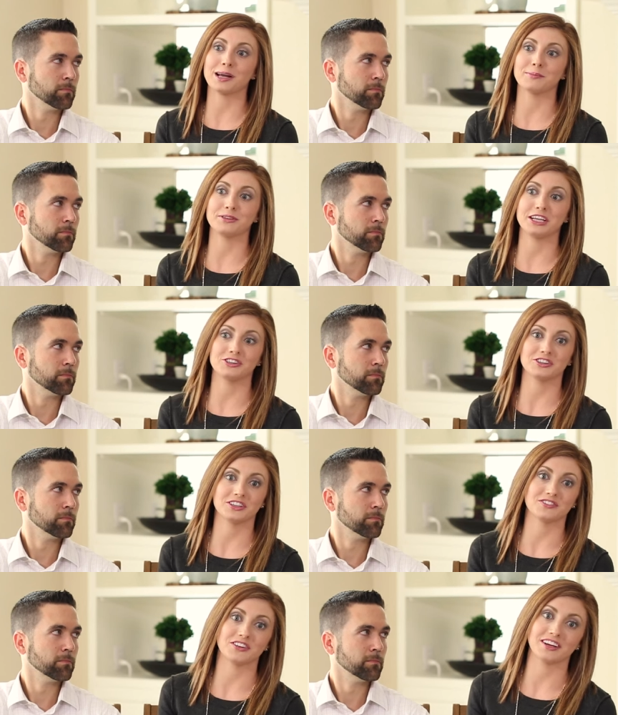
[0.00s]
Speaker 1: amputation
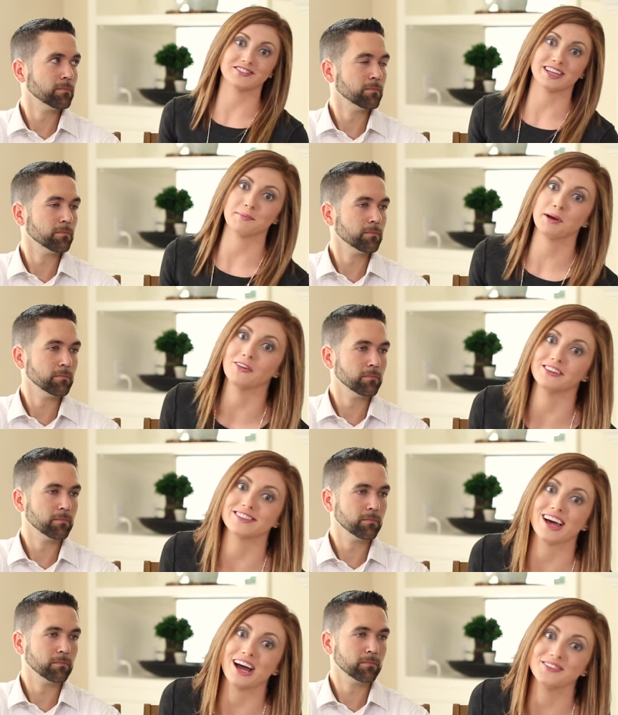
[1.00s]
of the left side
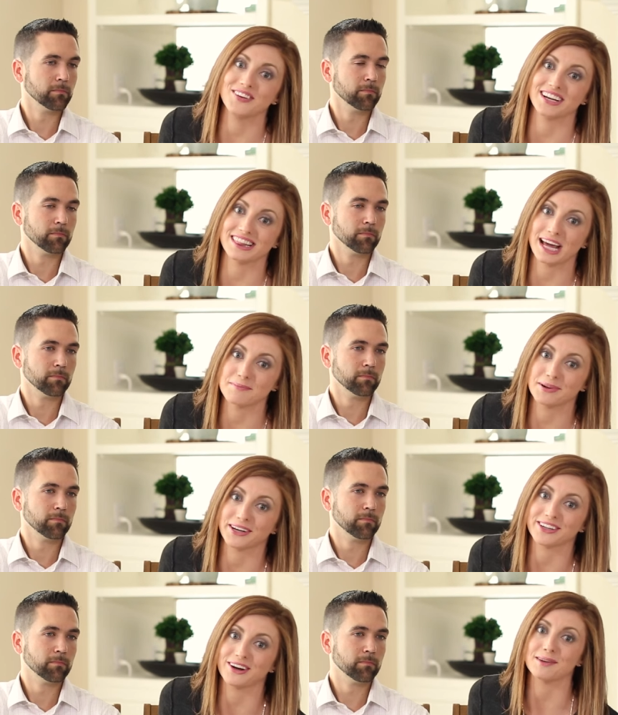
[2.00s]
pelvis. I wanted that
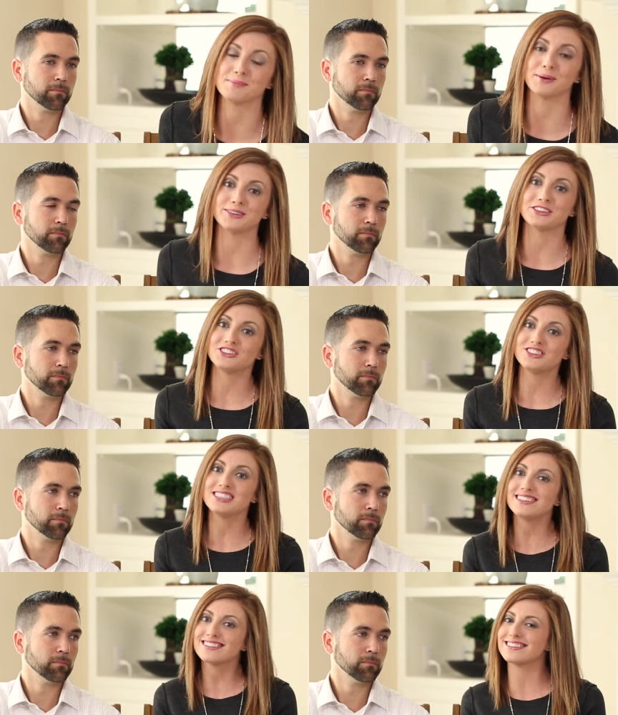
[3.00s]
part gone. But when
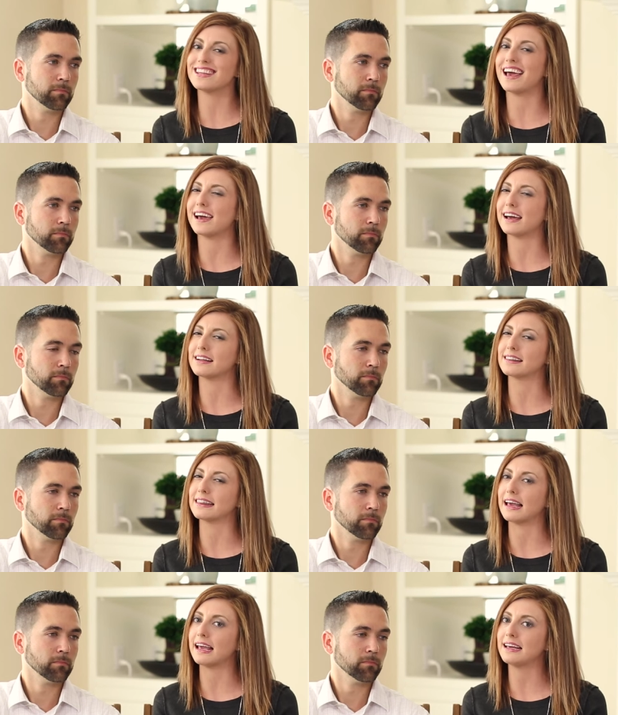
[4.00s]
she said
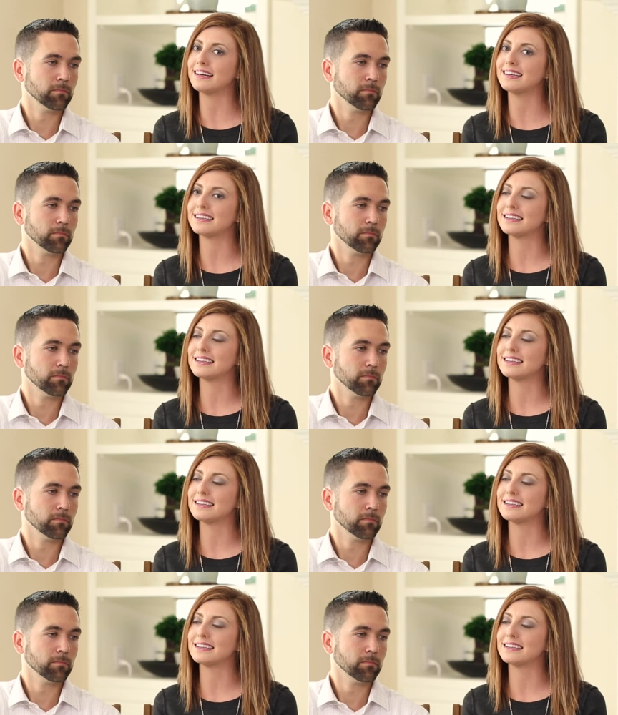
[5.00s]
leg,